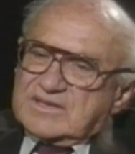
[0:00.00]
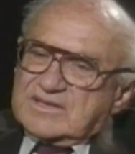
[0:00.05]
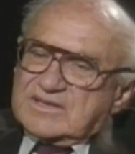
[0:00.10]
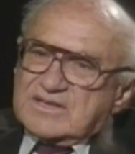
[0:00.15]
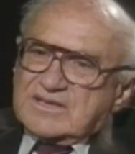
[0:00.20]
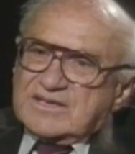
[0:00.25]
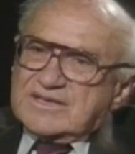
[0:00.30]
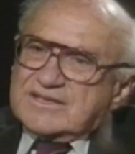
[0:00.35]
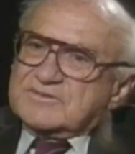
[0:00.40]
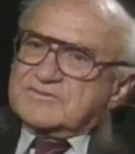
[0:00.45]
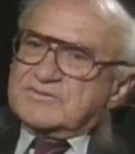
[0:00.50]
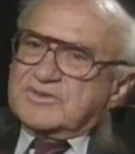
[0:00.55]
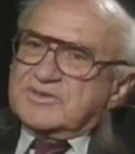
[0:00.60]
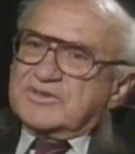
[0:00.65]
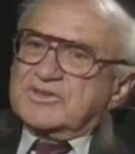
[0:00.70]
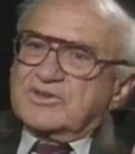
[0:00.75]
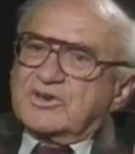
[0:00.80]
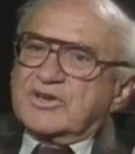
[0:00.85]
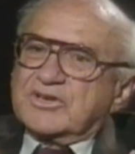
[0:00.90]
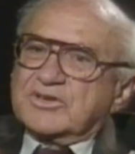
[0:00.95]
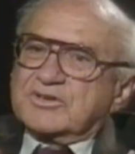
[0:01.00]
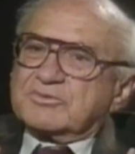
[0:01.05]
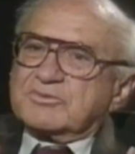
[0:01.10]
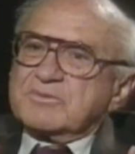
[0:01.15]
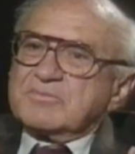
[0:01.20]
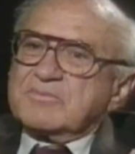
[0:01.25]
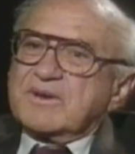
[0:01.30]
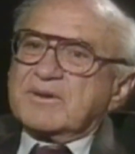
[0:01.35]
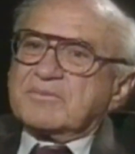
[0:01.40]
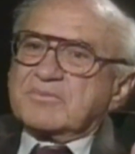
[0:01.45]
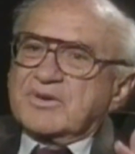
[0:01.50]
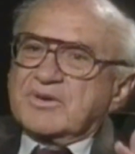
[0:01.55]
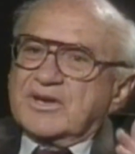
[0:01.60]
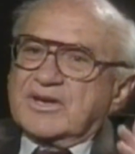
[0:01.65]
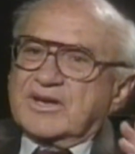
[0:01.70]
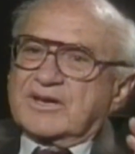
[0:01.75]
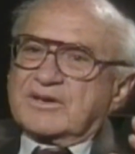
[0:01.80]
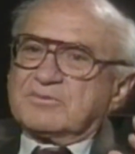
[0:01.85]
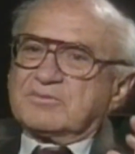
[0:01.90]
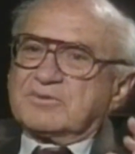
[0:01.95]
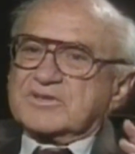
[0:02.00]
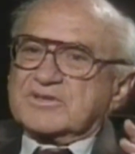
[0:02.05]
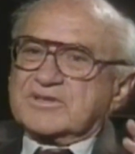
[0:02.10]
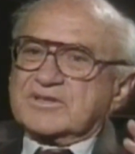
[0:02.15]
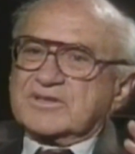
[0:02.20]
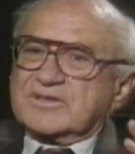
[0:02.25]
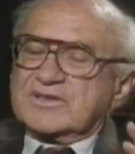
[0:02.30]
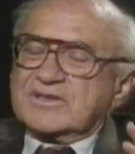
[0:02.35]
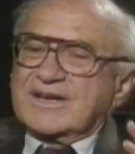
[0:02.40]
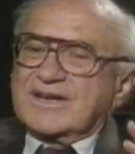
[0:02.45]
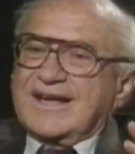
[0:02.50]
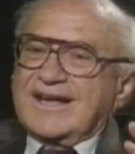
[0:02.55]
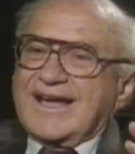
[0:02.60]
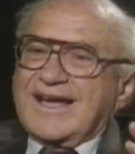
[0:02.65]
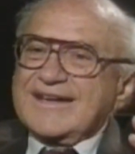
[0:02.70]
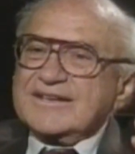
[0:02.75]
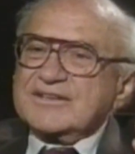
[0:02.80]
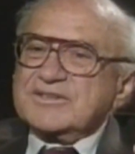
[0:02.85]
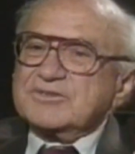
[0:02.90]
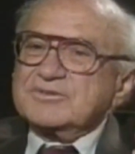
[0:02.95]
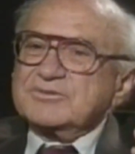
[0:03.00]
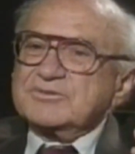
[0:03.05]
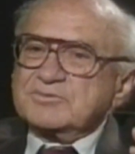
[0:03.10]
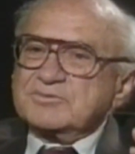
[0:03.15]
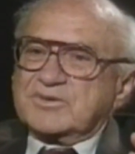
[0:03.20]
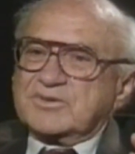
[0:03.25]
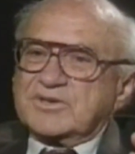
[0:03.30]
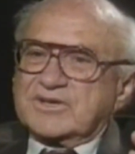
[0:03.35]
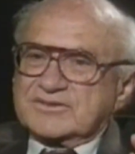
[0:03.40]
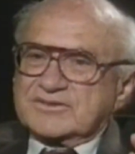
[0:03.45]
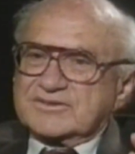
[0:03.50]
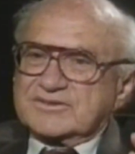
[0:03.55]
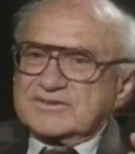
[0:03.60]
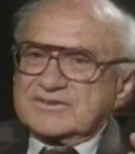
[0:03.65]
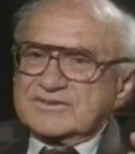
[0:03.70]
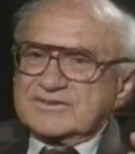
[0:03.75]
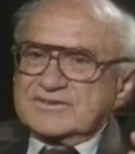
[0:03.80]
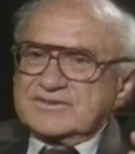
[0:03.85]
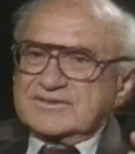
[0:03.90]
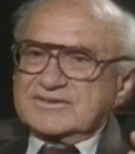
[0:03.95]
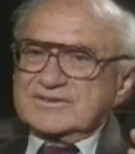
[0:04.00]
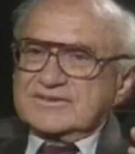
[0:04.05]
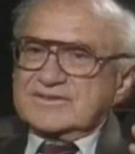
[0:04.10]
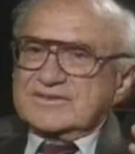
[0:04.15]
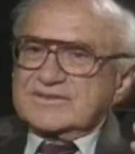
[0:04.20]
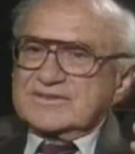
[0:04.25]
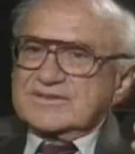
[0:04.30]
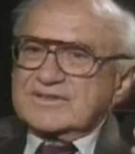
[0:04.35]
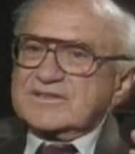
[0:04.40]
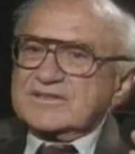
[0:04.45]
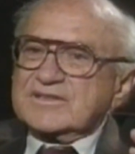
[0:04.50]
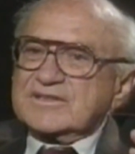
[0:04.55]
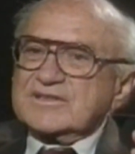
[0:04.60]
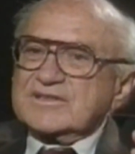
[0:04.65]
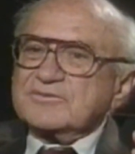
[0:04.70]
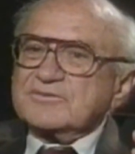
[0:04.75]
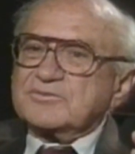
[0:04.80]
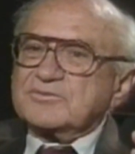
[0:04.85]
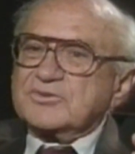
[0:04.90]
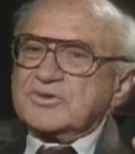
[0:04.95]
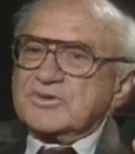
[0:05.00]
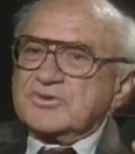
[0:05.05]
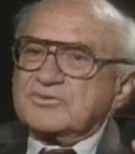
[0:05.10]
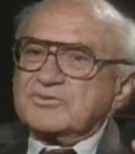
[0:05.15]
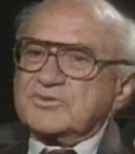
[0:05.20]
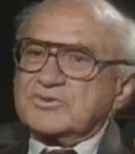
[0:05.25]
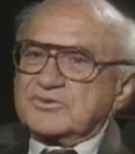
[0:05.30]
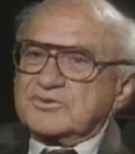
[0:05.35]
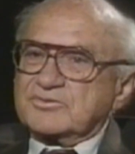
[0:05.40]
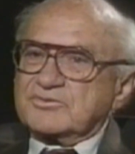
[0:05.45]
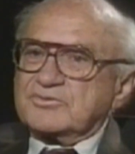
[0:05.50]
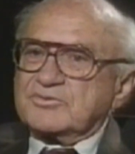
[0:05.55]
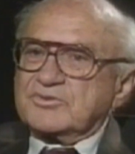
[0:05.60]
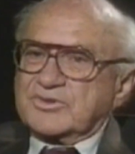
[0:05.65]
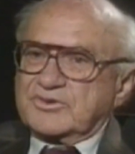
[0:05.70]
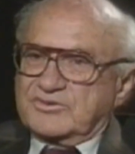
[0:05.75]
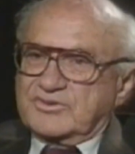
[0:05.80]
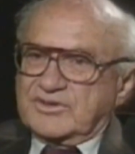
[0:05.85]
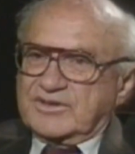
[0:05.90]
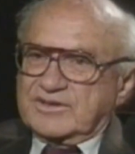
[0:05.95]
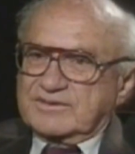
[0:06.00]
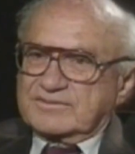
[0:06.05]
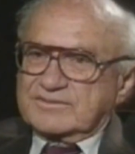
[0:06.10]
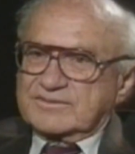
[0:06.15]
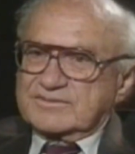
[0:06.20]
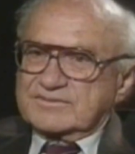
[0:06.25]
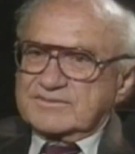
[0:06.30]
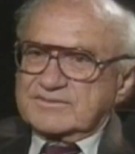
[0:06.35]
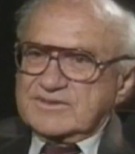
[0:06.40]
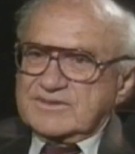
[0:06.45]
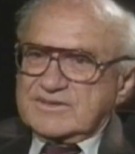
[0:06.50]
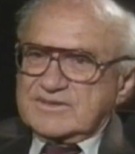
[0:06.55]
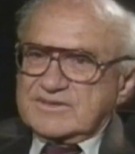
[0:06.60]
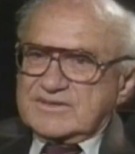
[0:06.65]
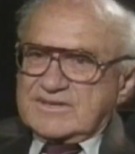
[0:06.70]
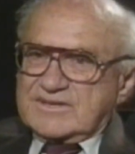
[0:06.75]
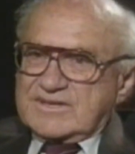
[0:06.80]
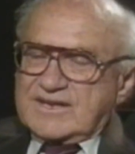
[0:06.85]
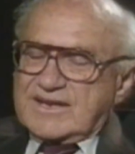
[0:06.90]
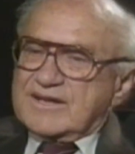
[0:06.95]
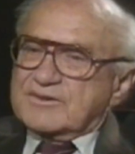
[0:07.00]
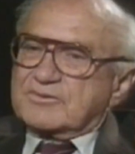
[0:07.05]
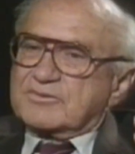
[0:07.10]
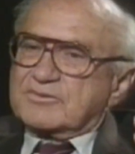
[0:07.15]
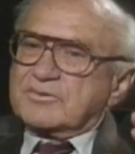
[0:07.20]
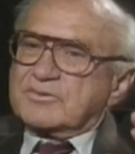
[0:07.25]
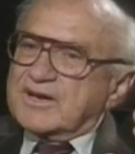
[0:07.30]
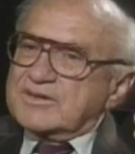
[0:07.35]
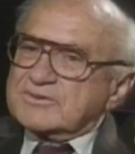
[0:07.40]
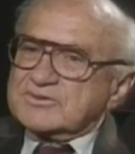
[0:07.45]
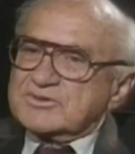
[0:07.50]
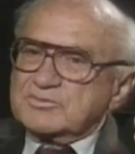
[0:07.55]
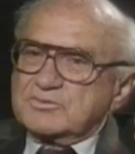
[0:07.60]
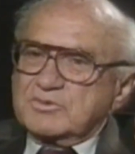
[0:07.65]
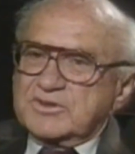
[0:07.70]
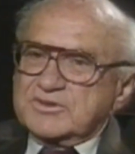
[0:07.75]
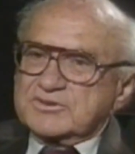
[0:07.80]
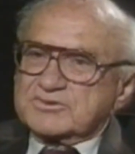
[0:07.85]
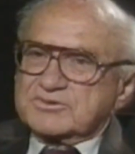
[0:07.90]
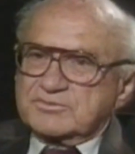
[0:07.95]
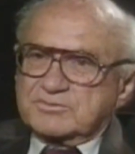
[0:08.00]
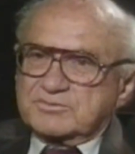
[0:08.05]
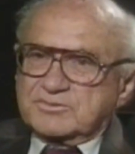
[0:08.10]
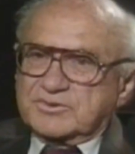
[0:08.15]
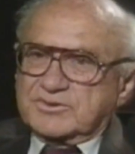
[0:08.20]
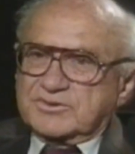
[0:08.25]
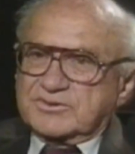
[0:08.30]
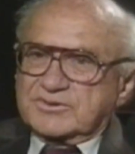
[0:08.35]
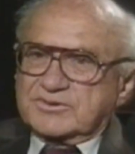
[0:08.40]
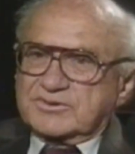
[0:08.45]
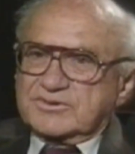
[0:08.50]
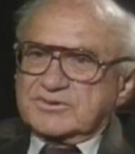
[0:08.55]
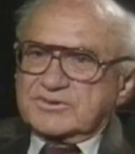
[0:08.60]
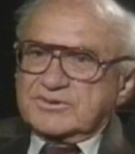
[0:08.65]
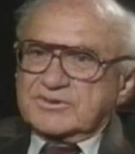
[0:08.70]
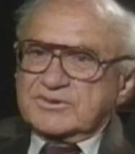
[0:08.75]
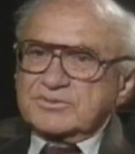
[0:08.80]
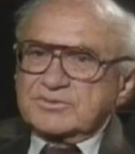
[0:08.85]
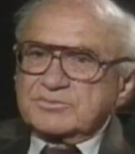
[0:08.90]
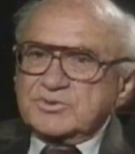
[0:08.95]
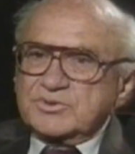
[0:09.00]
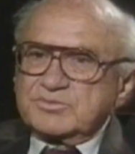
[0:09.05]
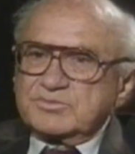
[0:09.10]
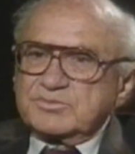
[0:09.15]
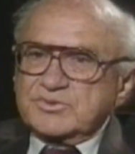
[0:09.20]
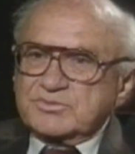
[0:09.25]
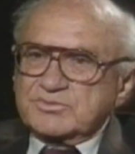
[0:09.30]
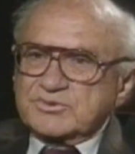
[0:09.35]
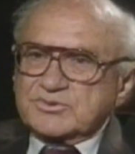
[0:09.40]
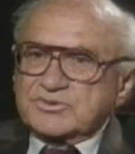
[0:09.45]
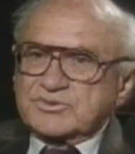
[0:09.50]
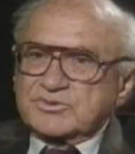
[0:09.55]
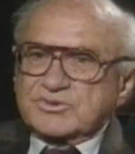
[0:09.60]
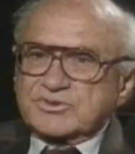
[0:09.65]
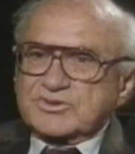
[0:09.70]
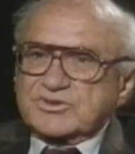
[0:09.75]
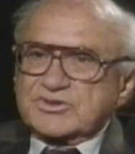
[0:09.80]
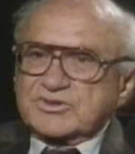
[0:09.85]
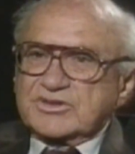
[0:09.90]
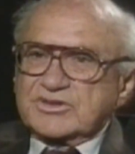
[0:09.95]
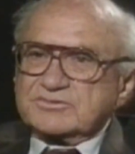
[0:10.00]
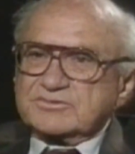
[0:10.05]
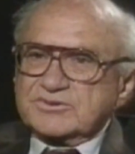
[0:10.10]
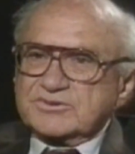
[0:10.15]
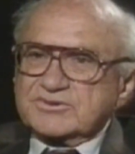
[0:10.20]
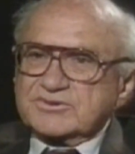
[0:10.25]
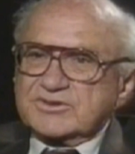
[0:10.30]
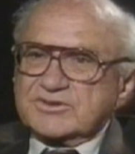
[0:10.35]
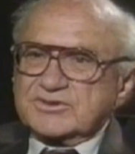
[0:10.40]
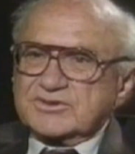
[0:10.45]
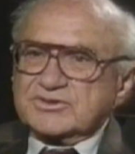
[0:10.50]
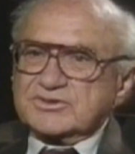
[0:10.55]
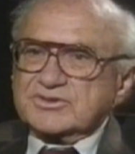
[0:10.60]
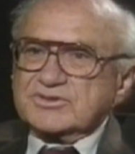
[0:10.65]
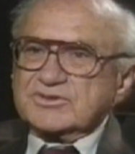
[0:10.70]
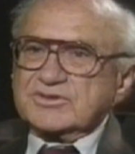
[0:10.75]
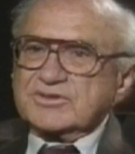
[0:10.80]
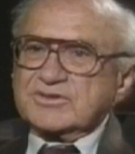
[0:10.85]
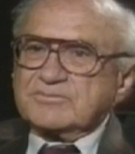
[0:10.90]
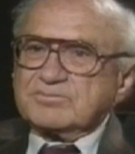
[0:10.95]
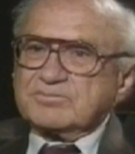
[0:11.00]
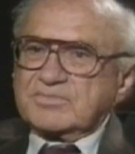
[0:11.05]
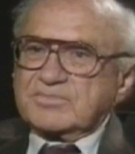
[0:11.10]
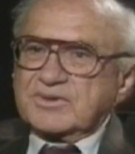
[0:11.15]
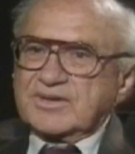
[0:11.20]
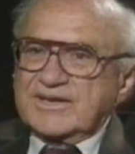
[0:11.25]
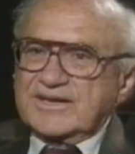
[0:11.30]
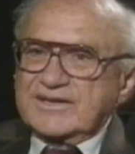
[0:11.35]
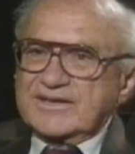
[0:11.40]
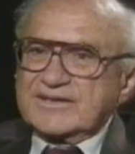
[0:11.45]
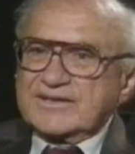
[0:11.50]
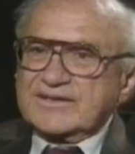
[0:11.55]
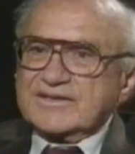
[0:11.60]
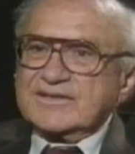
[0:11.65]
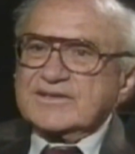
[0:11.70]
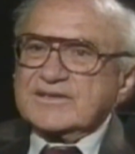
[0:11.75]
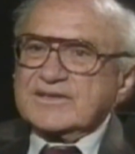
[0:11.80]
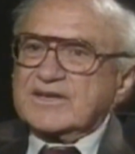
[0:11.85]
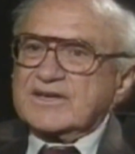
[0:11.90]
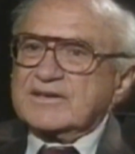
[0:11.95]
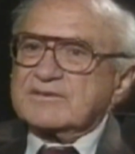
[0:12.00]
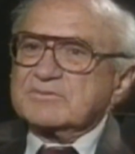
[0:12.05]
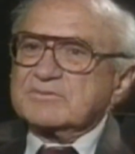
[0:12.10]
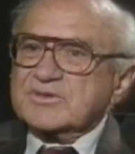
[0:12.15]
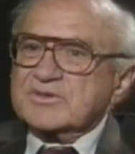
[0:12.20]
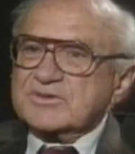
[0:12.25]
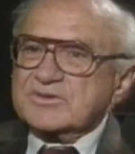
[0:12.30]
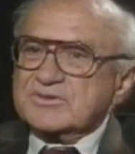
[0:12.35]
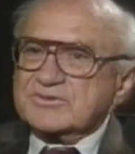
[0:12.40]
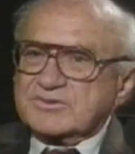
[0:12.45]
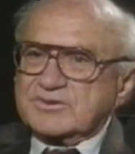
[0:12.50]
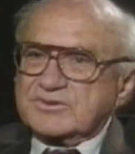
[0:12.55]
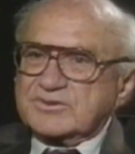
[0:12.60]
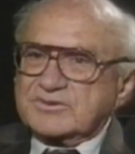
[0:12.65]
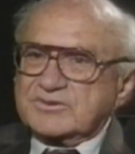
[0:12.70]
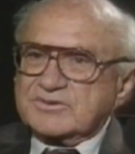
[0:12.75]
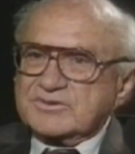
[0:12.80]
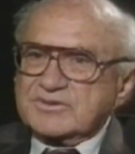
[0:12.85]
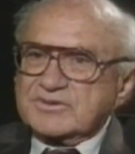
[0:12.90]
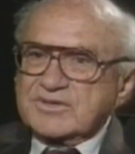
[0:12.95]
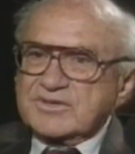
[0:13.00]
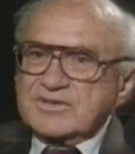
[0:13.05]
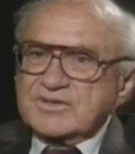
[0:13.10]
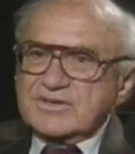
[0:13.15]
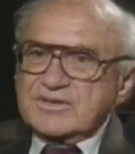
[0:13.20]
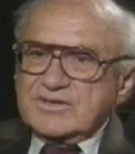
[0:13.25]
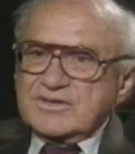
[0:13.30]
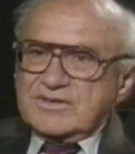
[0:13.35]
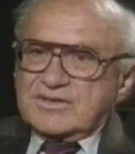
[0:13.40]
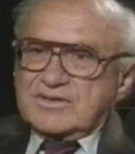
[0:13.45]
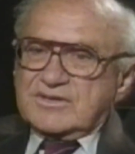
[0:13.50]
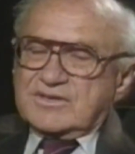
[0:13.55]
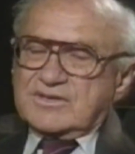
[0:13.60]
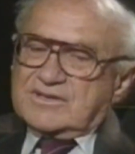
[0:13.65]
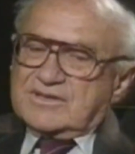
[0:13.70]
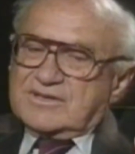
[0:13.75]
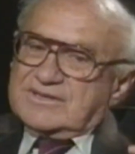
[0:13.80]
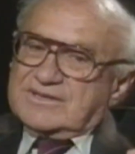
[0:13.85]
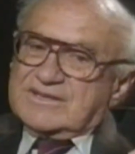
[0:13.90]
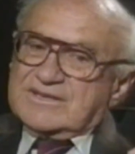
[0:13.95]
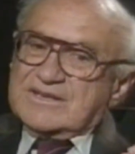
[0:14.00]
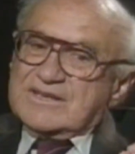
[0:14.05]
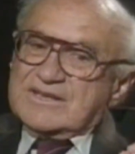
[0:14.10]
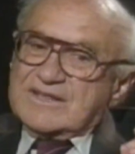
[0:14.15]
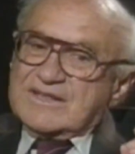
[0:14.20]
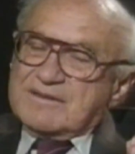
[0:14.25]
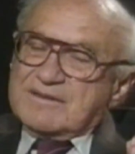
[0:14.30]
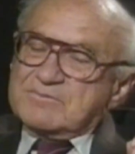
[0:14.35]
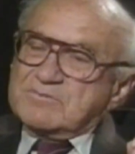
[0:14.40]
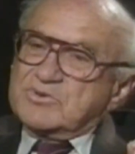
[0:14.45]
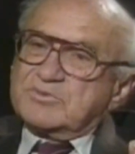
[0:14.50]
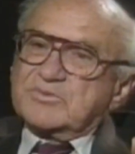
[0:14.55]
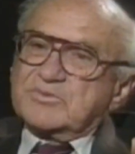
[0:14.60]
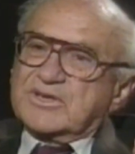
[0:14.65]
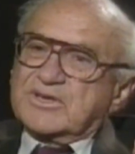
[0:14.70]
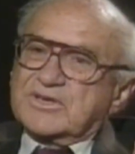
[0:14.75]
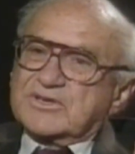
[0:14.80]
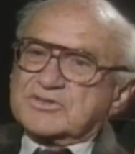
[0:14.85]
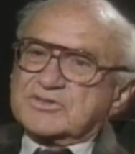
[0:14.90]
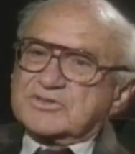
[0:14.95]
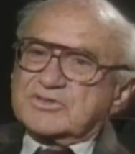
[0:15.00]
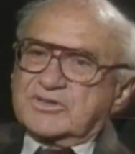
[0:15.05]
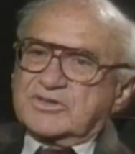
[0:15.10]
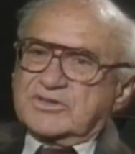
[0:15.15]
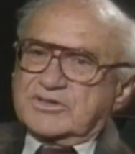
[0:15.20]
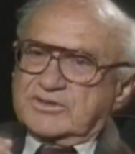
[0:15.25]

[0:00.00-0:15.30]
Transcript: It's very hard to remember now what the attitude was in 1944 or 45. And throughout the Western world, the movement was towards centralization, planning, government control. That movement had started